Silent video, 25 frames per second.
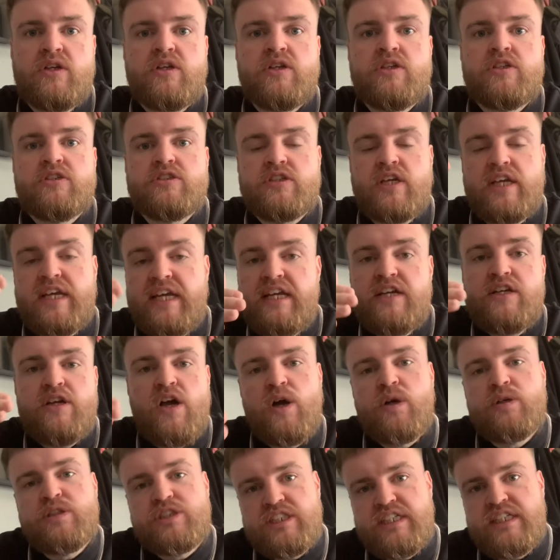So he
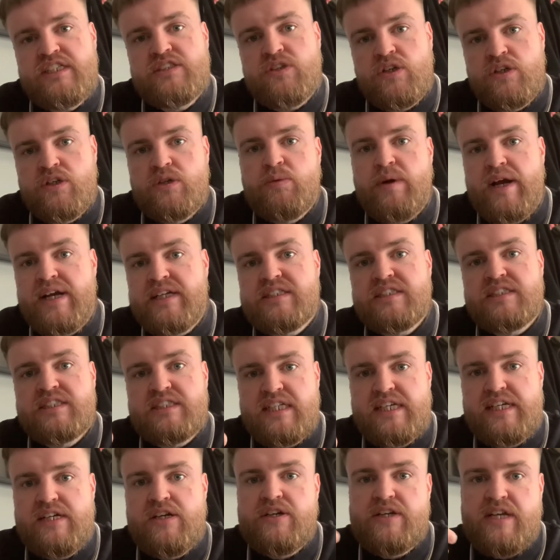knows she's on her way to
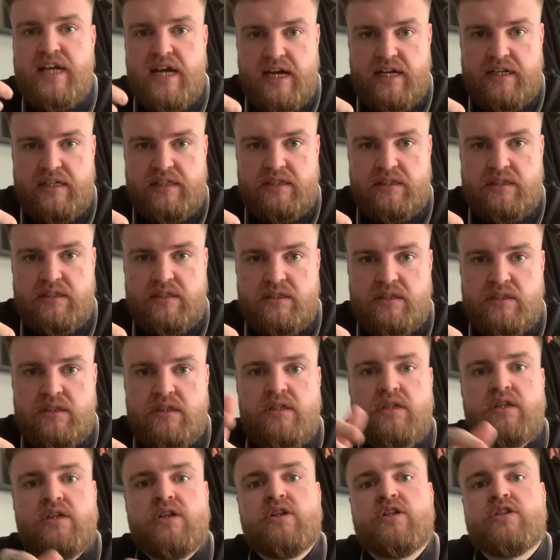see her nan.
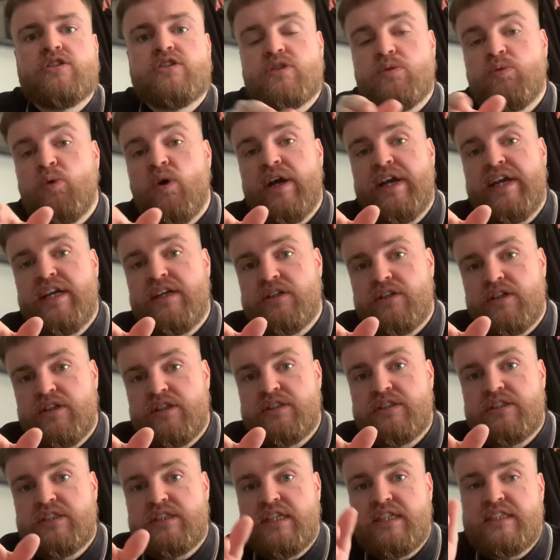So what he
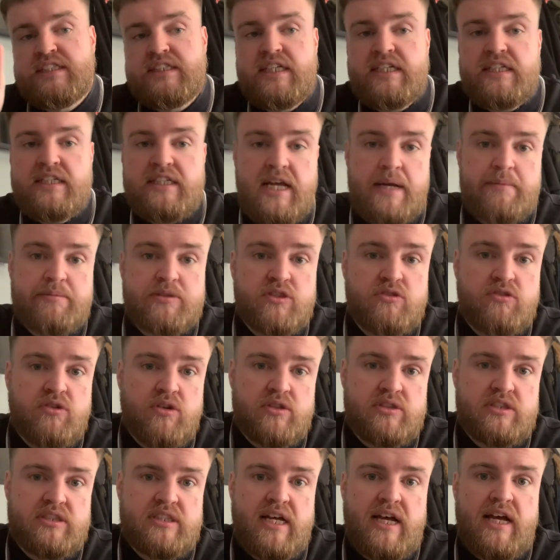does is he nips
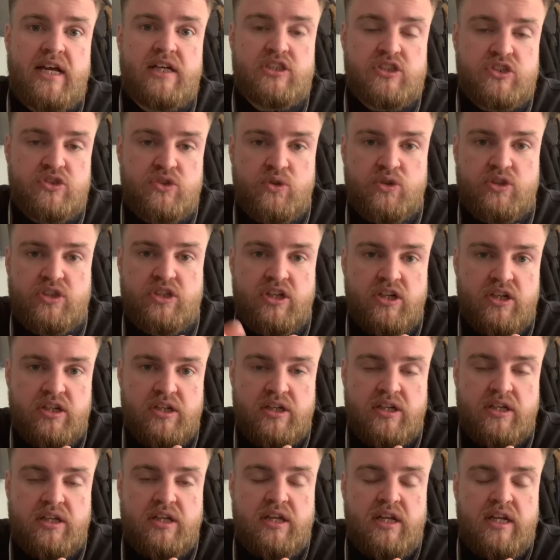across there, shortcut,
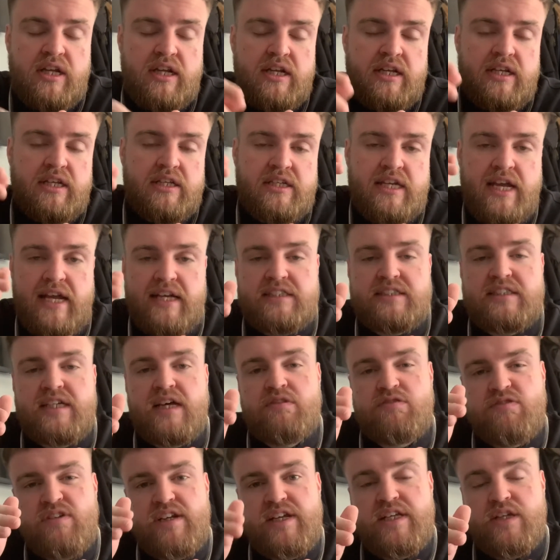gets
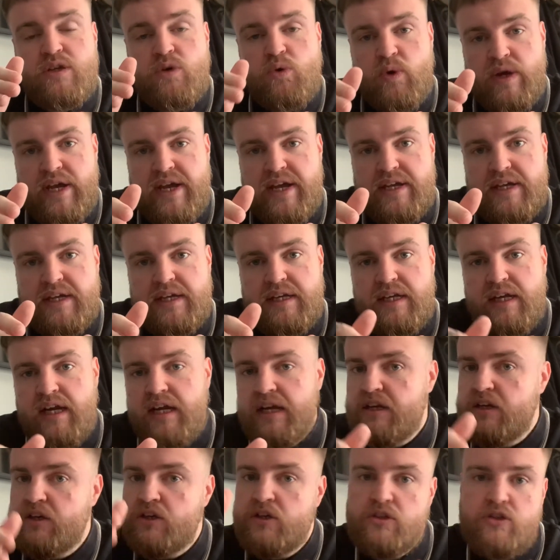there really quick,
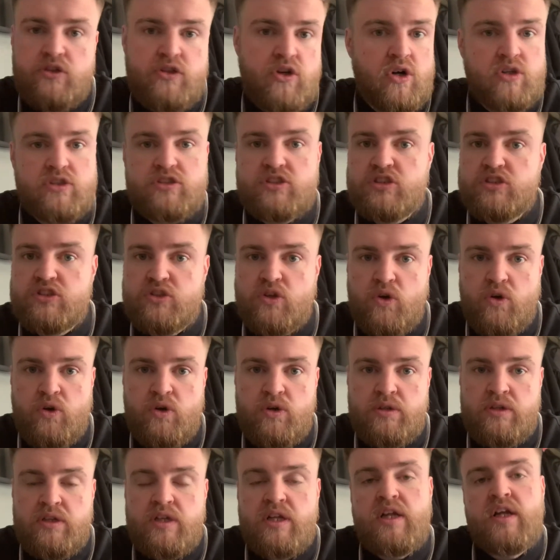knocks the
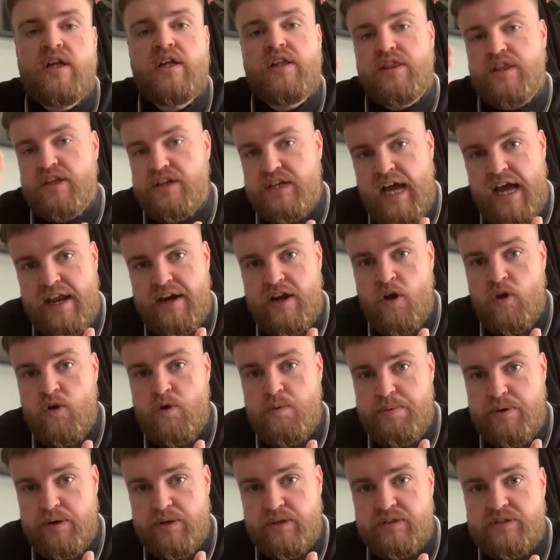door, the nan
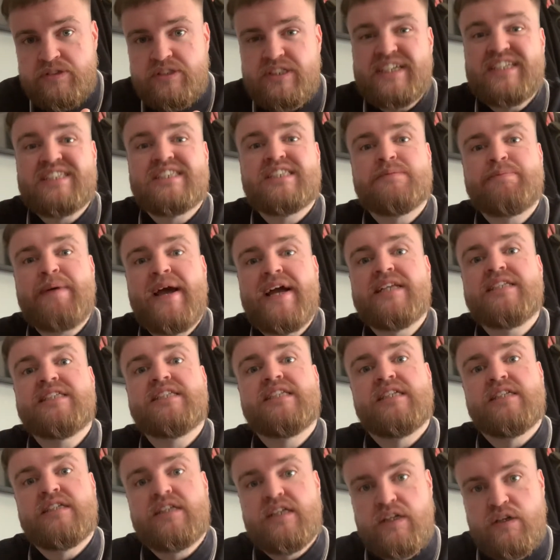opens,
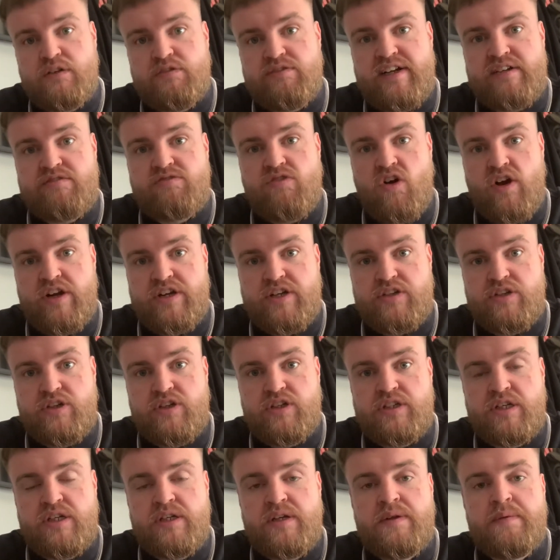expecting Little Red Riding
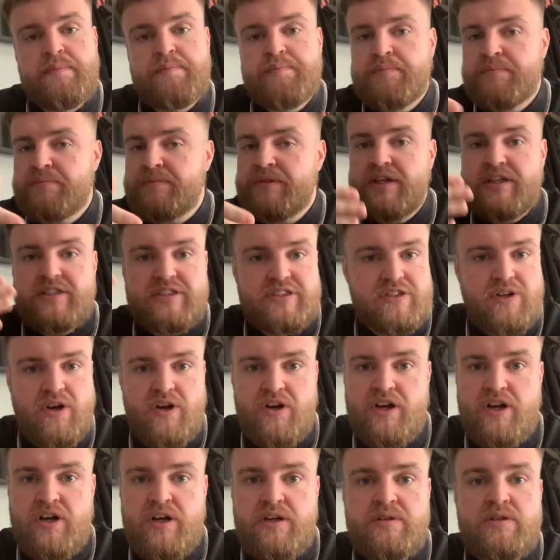Hood. It's not
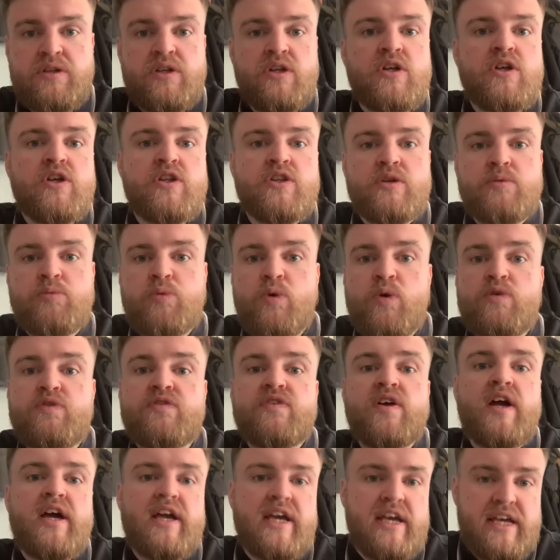her. The wolf
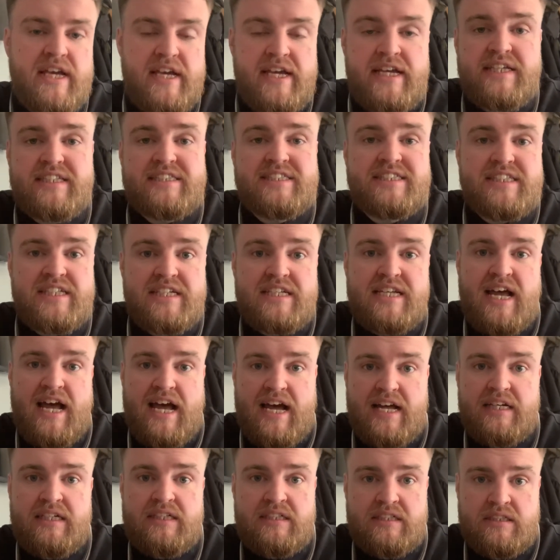eats the
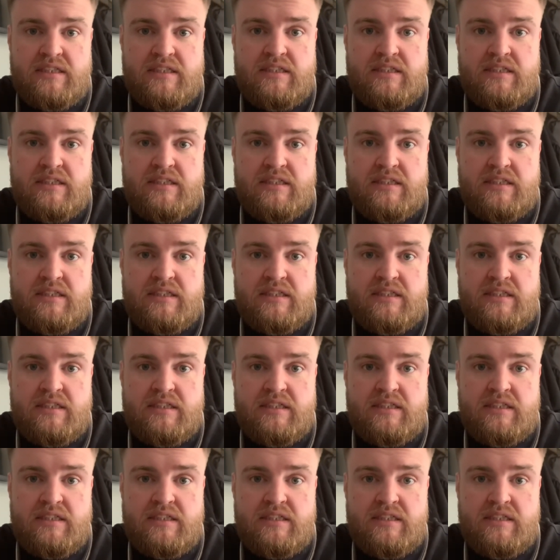nan